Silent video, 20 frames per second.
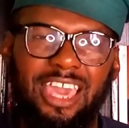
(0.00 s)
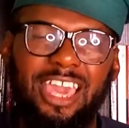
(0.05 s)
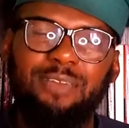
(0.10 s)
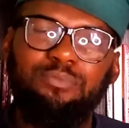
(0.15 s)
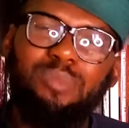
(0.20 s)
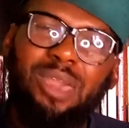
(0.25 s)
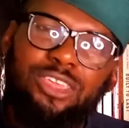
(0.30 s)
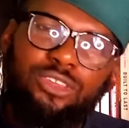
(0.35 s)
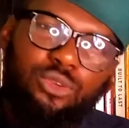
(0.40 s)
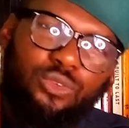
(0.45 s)

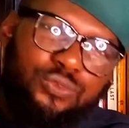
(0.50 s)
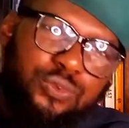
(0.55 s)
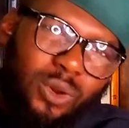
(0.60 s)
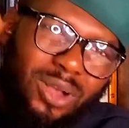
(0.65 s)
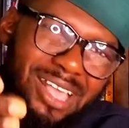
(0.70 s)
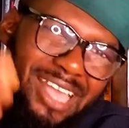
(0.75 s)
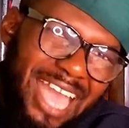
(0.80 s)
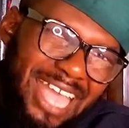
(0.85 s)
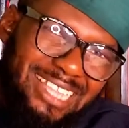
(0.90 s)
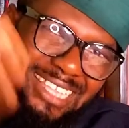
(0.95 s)
May you
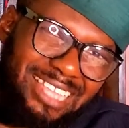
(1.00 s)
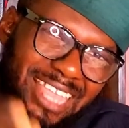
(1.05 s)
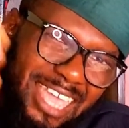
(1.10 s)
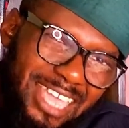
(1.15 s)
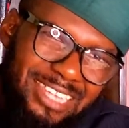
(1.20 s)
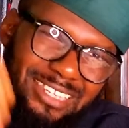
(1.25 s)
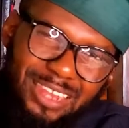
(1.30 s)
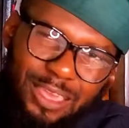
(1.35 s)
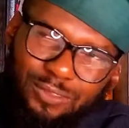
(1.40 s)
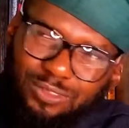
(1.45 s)
for be
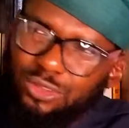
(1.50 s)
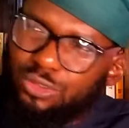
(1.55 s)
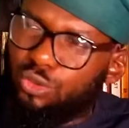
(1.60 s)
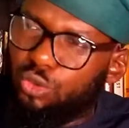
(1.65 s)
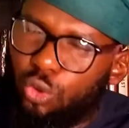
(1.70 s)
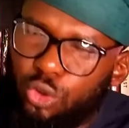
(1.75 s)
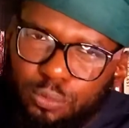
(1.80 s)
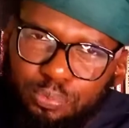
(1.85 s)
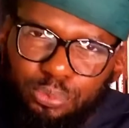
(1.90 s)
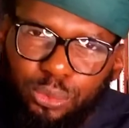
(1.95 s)
in a
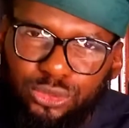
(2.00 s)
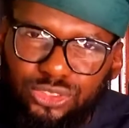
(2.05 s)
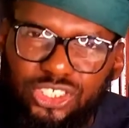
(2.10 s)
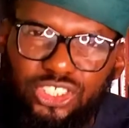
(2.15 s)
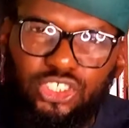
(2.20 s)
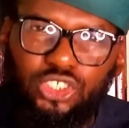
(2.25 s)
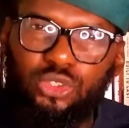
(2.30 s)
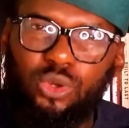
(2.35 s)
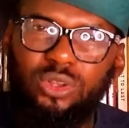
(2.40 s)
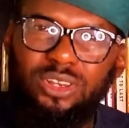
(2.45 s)
good
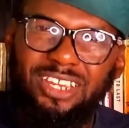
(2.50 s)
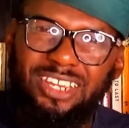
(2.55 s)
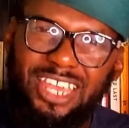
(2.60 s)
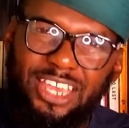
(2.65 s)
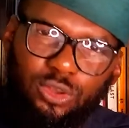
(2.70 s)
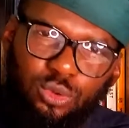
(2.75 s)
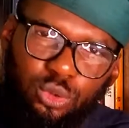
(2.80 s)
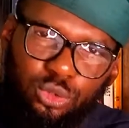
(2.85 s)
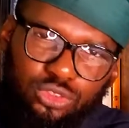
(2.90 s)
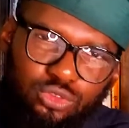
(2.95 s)
position, in a
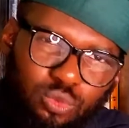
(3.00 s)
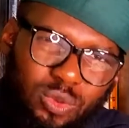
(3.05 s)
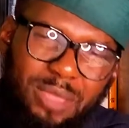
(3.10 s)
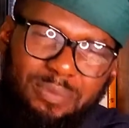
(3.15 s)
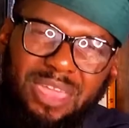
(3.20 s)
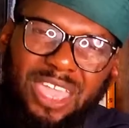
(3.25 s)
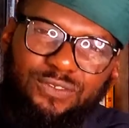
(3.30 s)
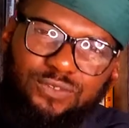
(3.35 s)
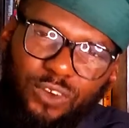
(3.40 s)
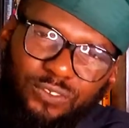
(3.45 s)
good way. May
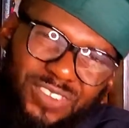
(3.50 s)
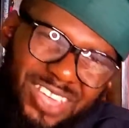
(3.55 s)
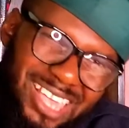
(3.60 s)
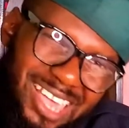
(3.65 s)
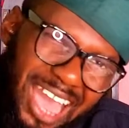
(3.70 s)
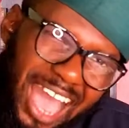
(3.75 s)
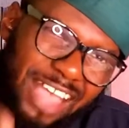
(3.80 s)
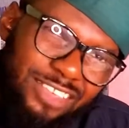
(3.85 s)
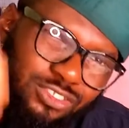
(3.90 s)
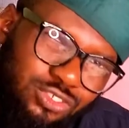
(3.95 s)
you for
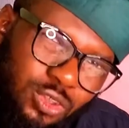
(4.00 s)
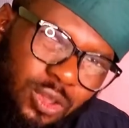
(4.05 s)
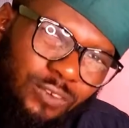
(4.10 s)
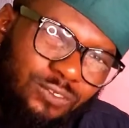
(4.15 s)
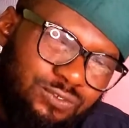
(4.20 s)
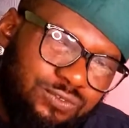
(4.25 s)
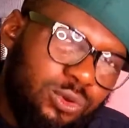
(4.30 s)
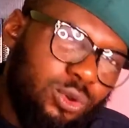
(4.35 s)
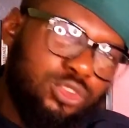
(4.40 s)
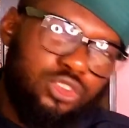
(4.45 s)
cast your
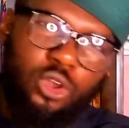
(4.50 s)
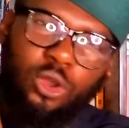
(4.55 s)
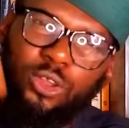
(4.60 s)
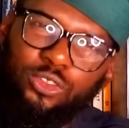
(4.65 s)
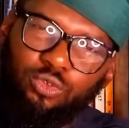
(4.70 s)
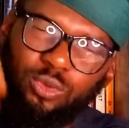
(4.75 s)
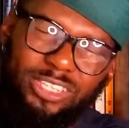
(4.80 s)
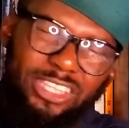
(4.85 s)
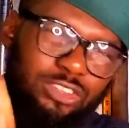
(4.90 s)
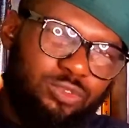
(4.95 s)
vote. Come
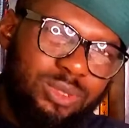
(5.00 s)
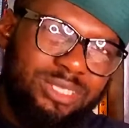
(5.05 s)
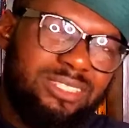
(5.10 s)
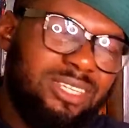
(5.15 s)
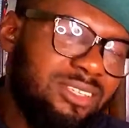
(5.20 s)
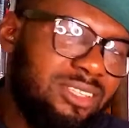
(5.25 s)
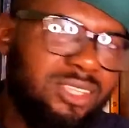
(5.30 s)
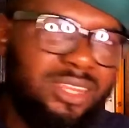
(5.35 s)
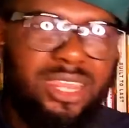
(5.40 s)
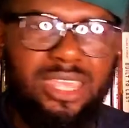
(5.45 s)

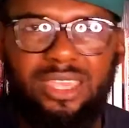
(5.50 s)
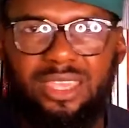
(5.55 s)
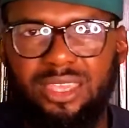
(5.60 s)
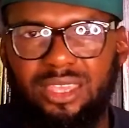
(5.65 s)
2023.